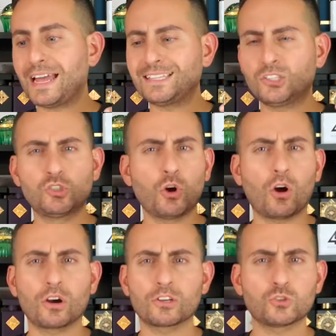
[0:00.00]
that
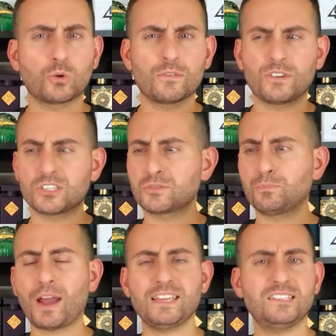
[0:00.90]
dark sort of a
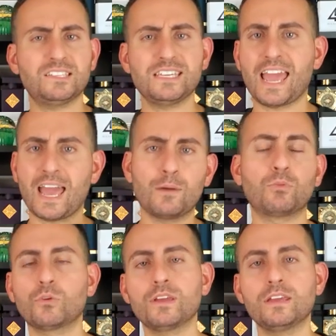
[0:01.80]
spicy
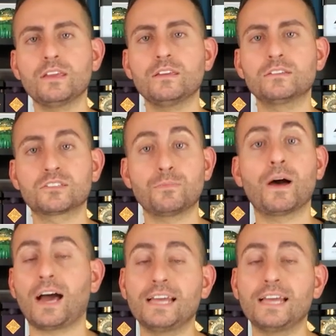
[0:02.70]
ambery smell.